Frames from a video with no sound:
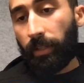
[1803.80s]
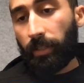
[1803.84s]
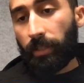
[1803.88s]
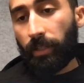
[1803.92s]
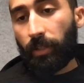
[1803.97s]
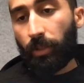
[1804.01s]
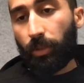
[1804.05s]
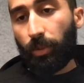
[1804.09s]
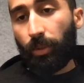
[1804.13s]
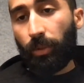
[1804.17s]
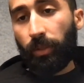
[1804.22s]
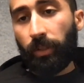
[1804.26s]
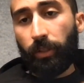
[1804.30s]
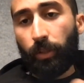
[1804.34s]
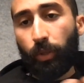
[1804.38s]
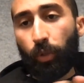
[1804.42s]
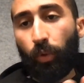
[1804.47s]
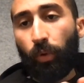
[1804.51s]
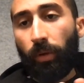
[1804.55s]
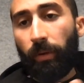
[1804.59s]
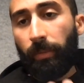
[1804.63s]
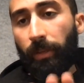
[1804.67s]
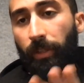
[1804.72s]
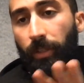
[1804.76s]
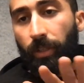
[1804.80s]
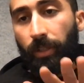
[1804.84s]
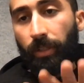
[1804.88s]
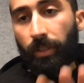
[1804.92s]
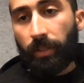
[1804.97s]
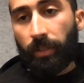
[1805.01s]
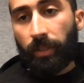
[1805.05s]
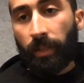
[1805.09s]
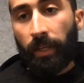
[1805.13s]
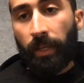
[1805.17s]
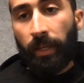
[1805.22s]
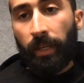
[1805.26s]
putting essentially two
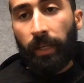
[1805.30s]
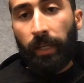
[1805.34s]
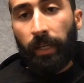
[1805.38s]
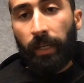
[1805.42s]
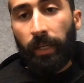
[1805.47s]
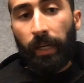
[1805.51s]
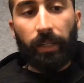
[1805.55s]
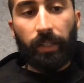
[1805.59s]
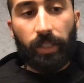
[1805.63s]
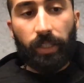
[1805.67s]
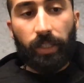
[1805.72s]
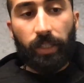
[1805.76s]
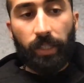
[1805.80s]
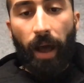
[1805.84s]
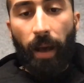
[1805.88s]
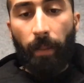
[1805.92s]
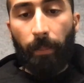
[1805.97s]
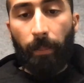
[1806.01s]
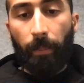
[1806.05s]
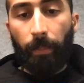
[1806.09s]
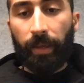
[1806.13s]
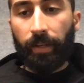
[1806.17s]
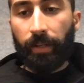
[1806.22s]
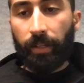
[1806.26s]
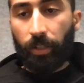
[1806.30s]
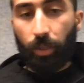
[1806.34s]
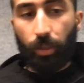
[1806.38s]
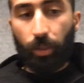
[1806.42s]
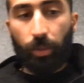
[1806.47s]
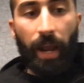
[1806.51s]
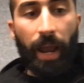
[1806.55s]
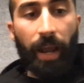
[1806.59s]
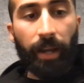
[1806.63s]
images on top and